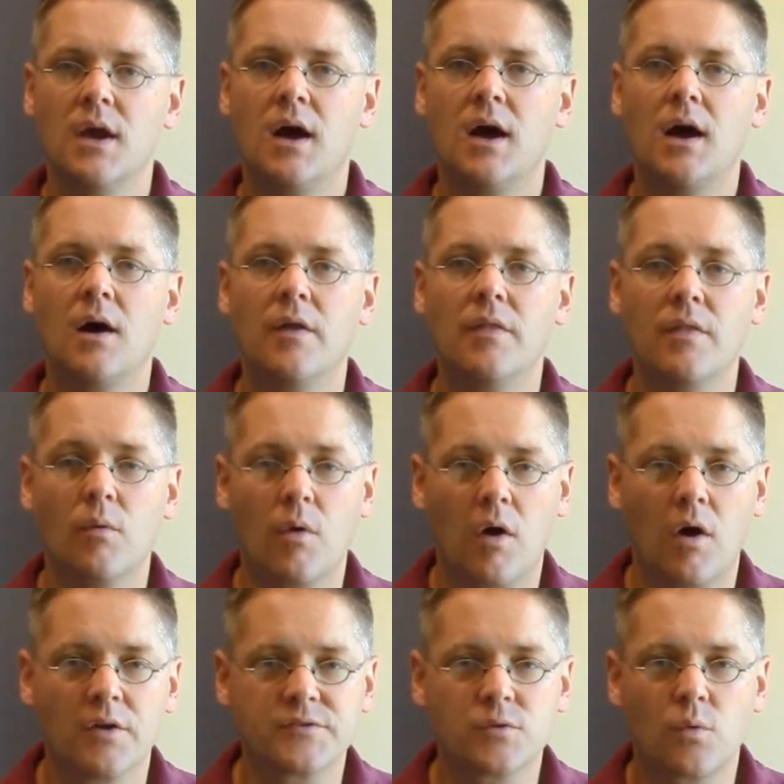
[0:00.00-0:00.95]

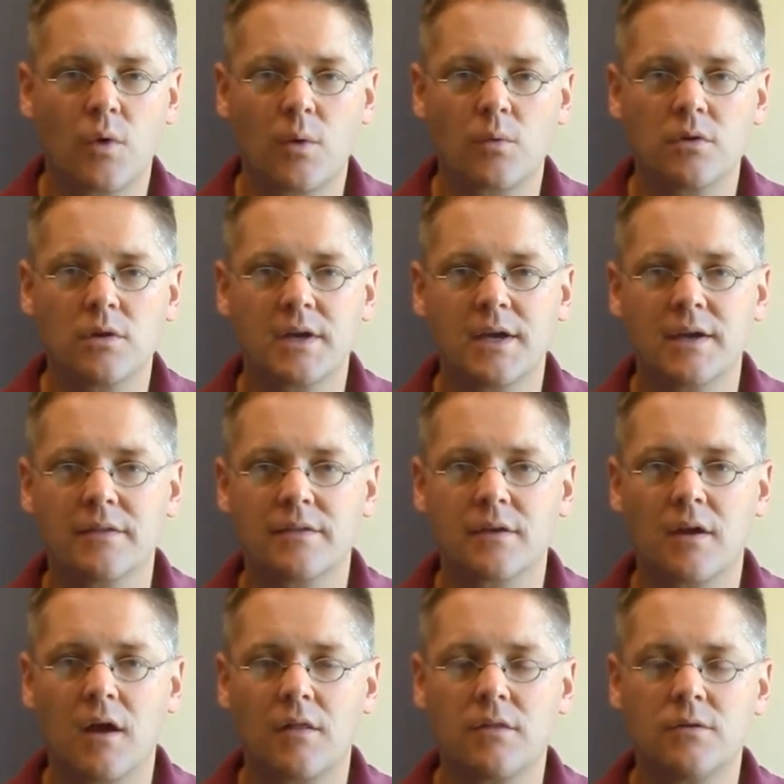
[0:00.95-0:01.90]
Also, while we're looking at the
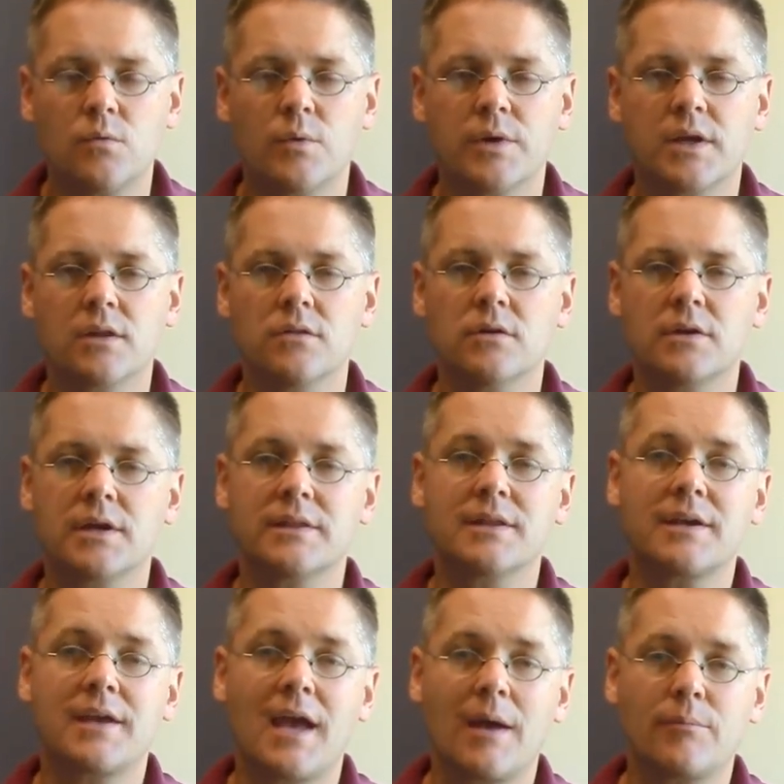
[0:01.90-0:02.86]
color, we can look at
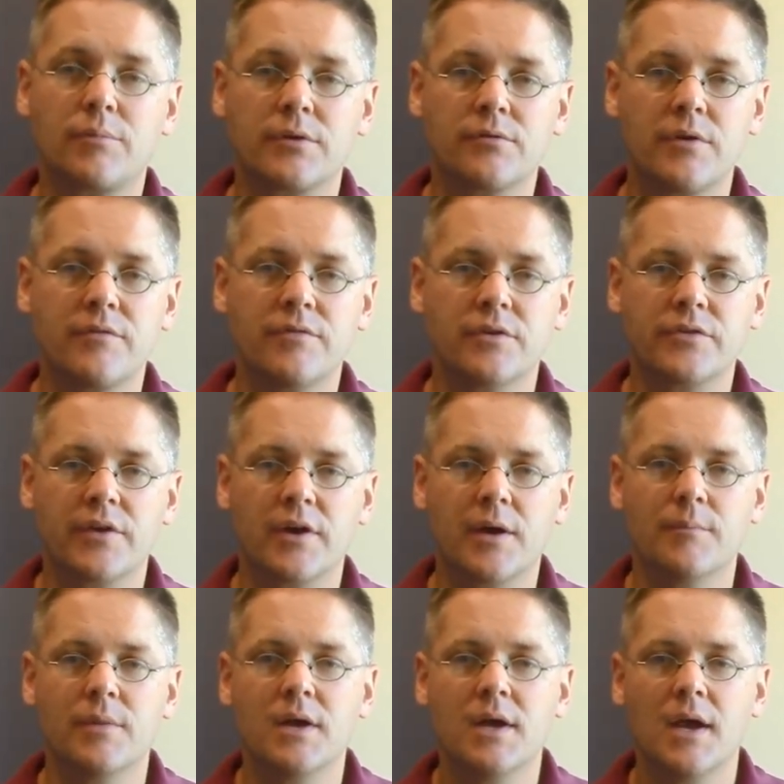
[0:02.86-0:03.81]
the capillary refill
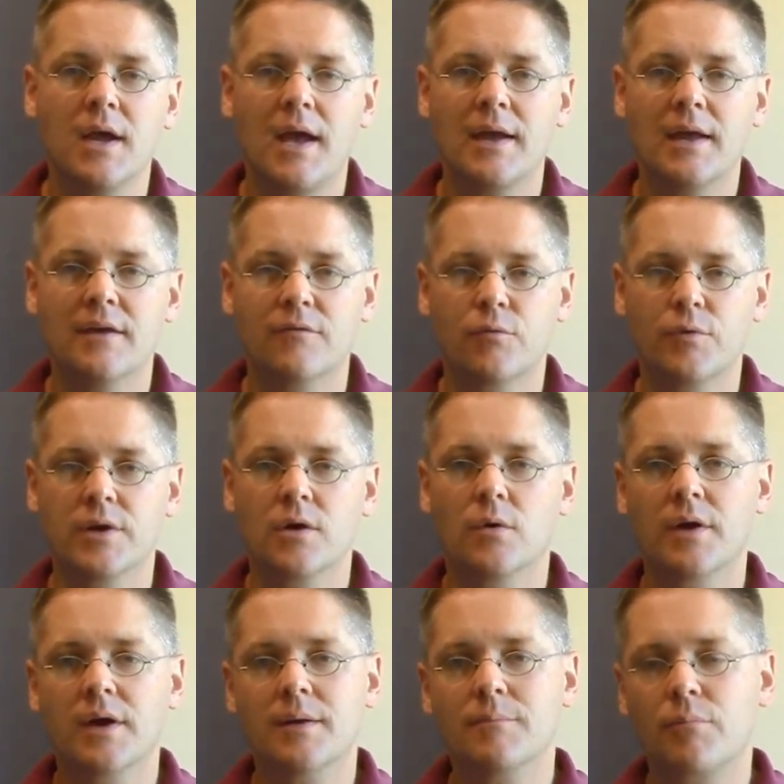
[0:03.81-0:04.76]
time. If we
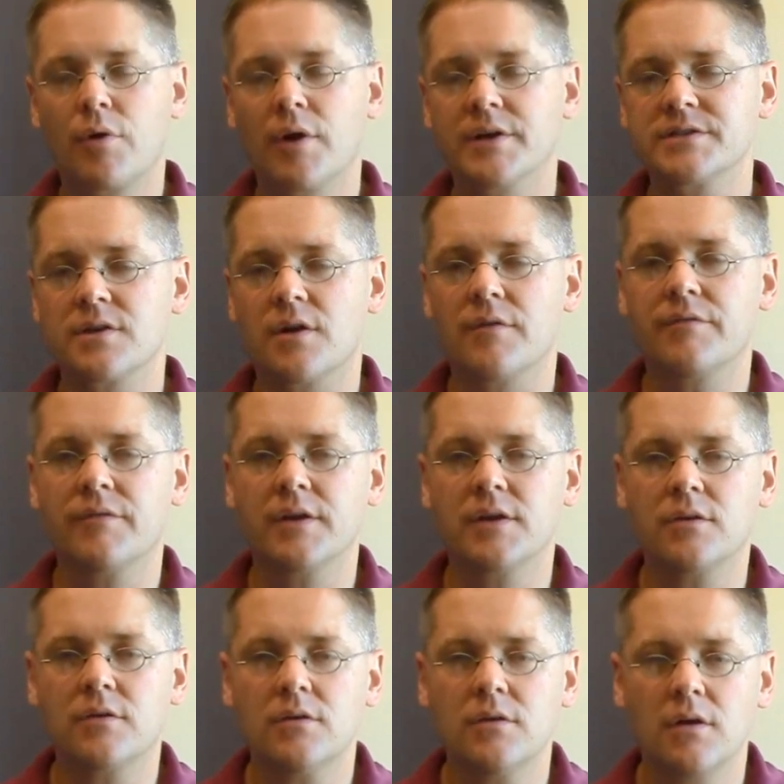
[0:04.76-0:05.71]
go ahead and press our
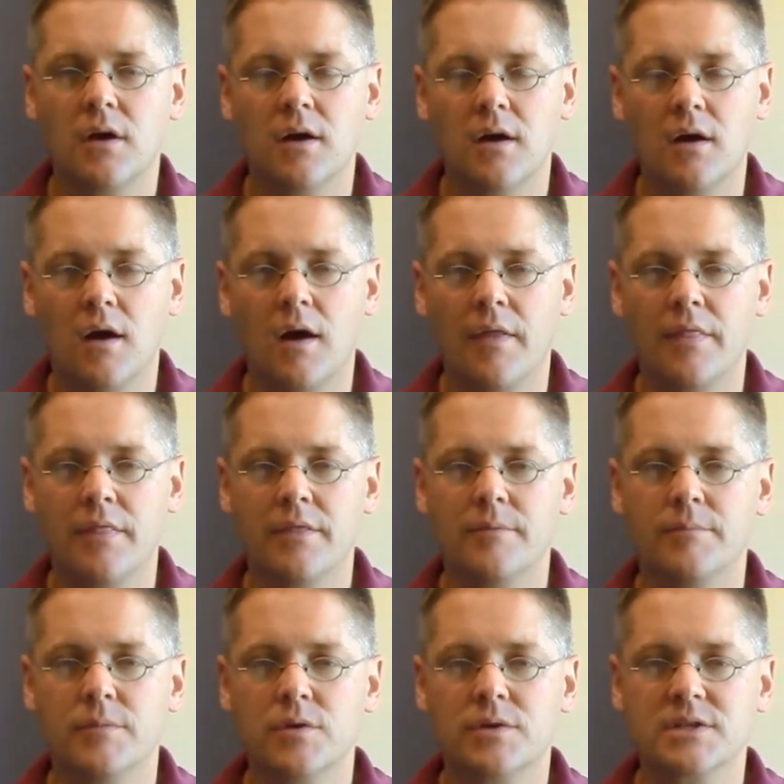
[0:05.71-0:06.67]
finger on the
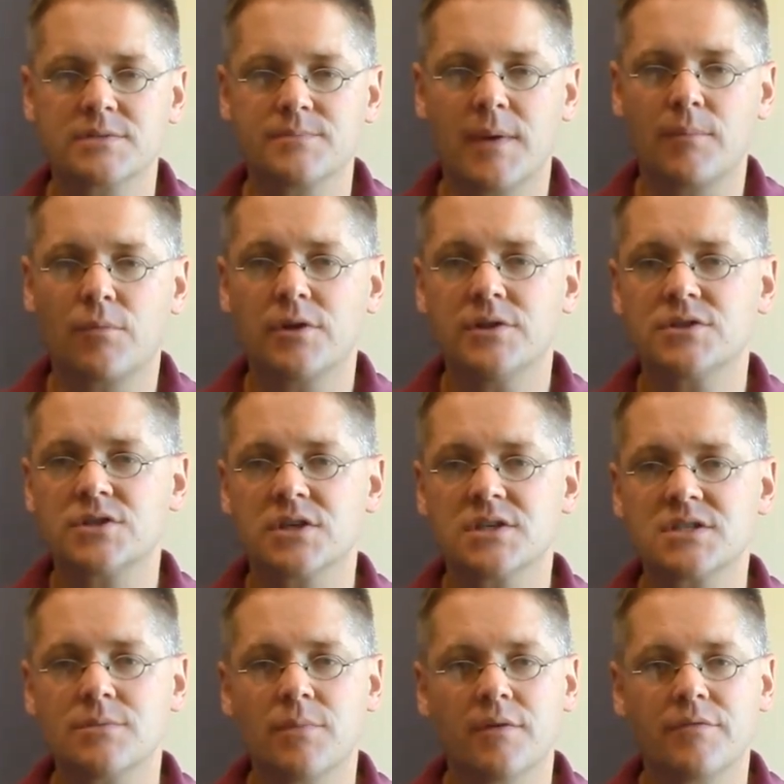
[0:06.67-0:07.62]
mucous membranes
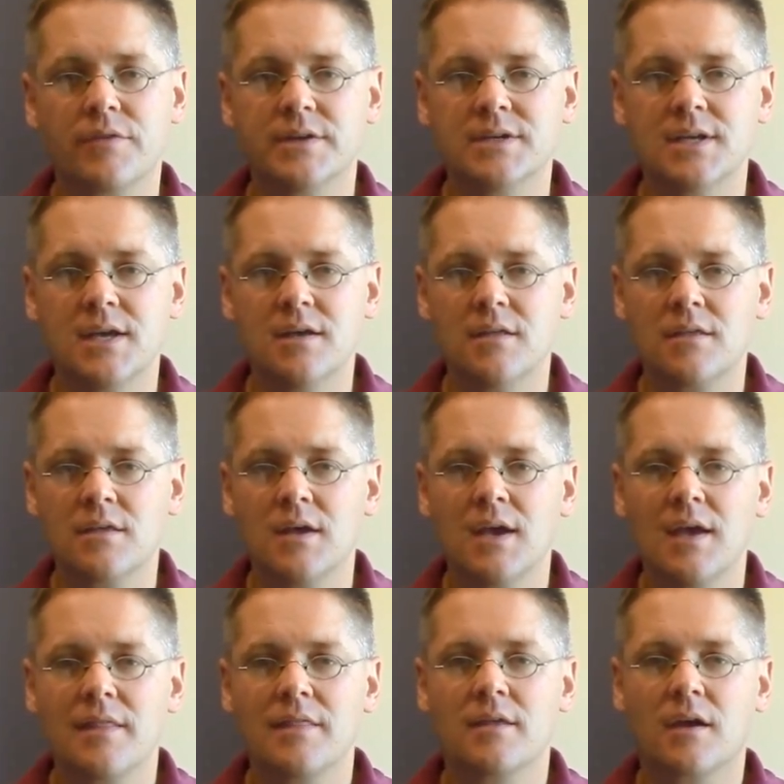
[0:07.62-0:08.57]
just above the
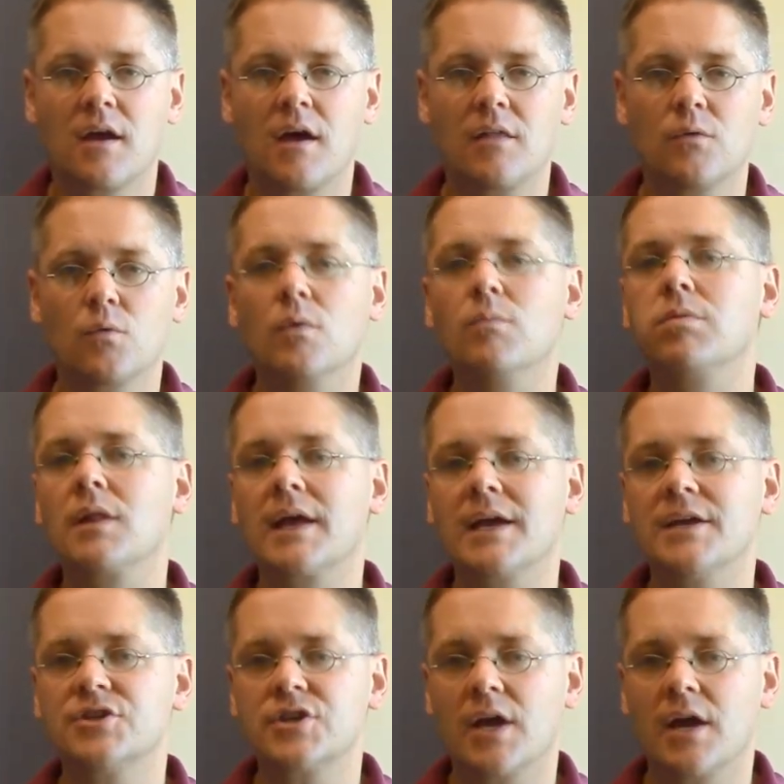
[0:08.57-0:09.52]
teeth, the color will
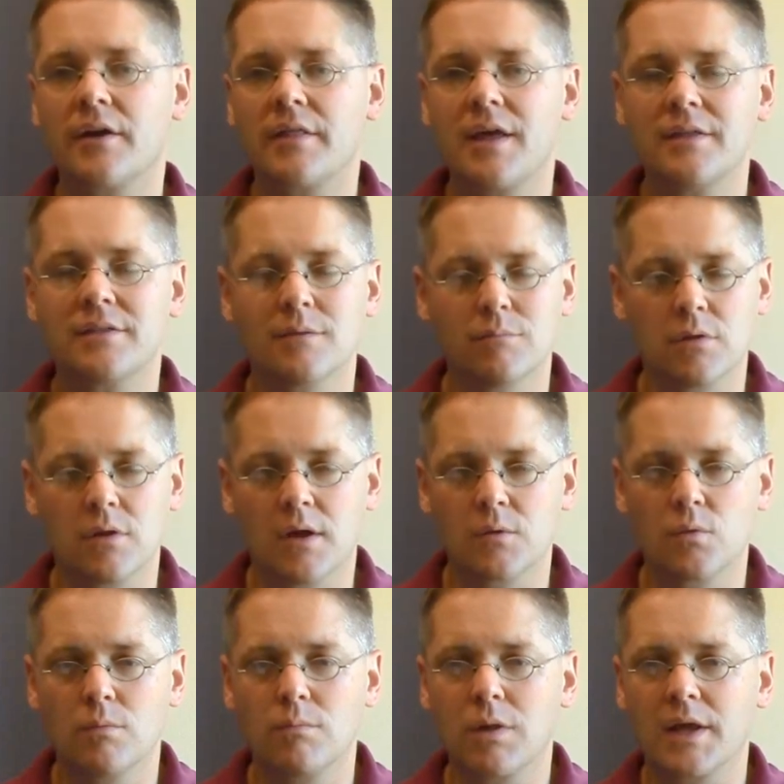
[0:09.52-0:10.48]
blanch out of that, the
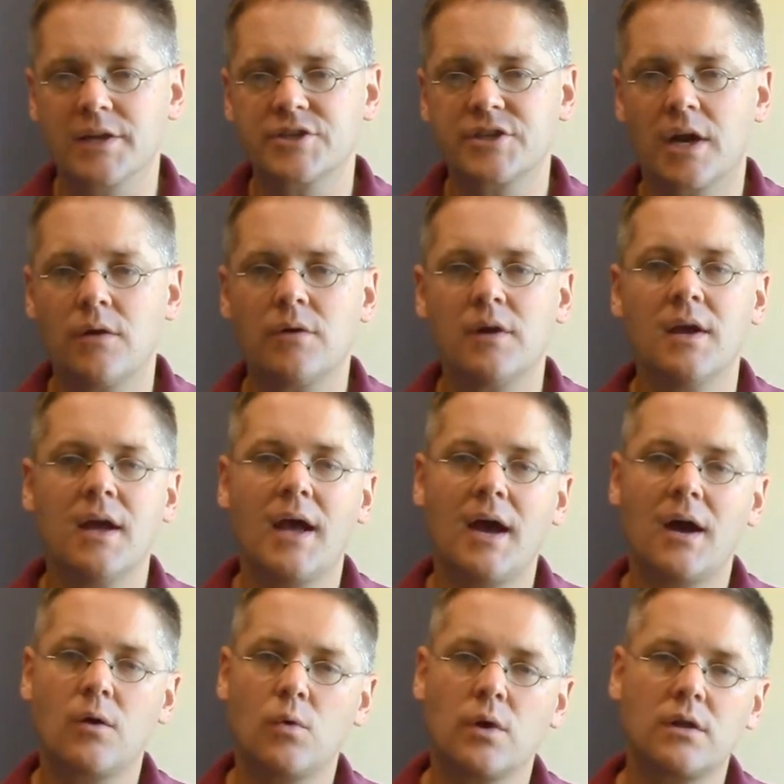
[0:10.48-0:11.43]
blood will blanch out.
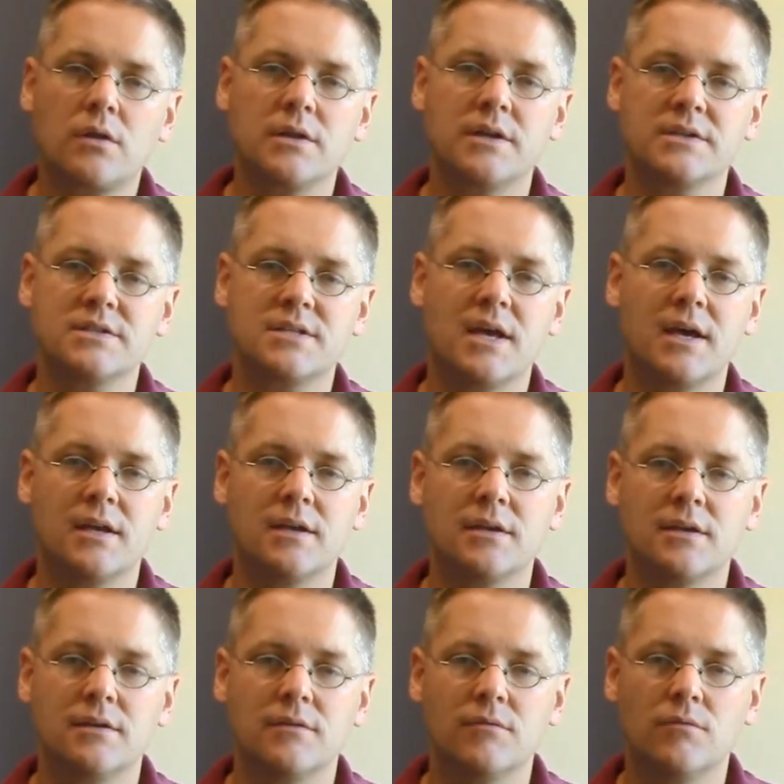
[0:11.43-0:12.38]
How quickly does that
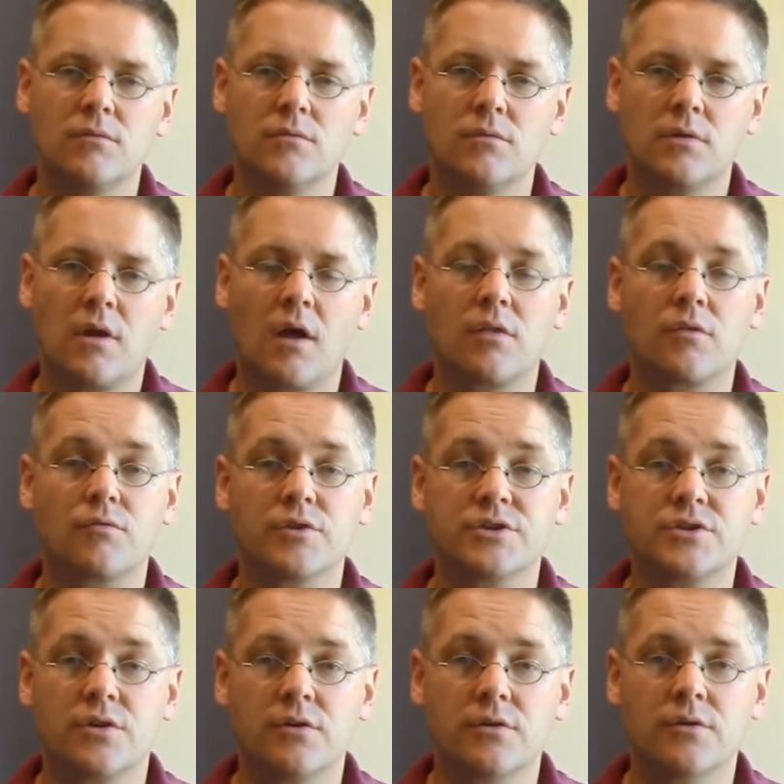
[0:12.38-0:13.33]
color
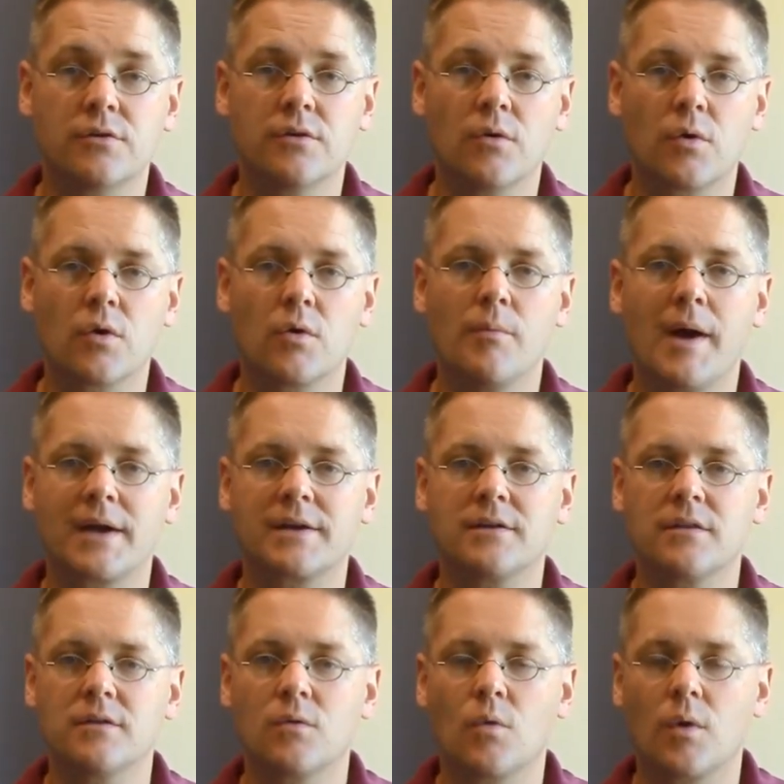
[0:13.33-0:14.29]
return or go back
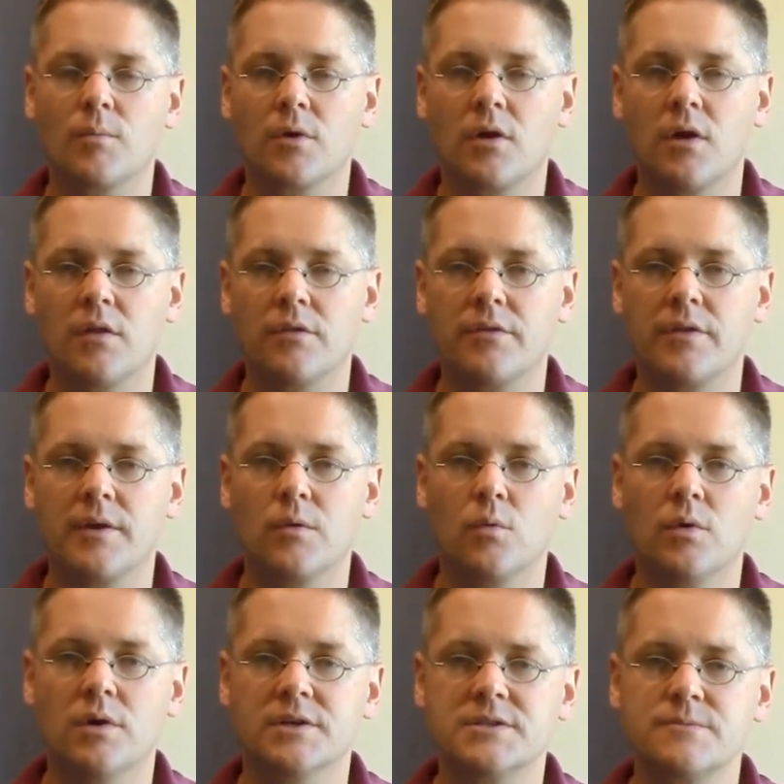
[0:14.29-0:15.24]
to the normal color that it
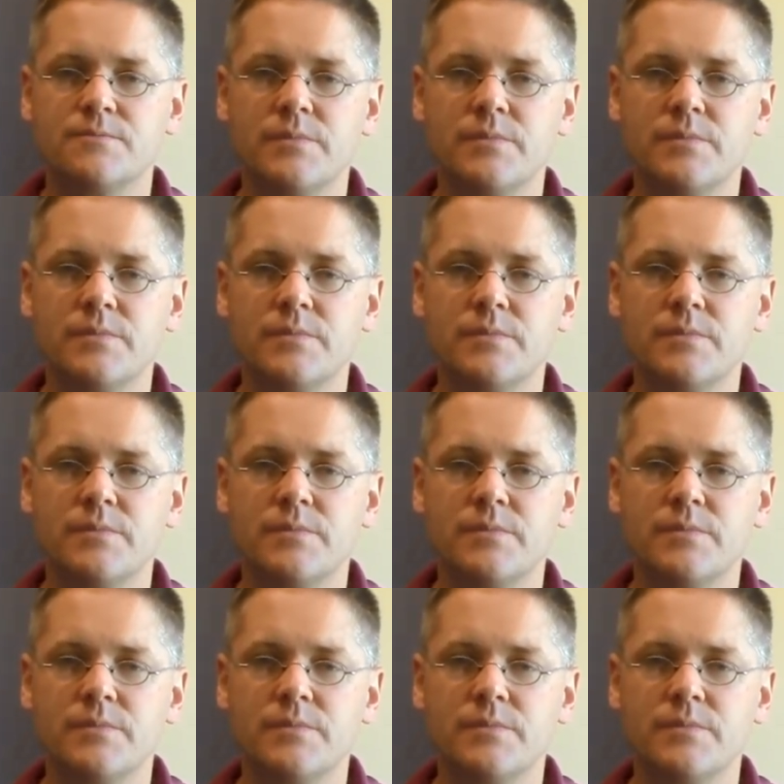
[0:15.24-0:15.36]
was?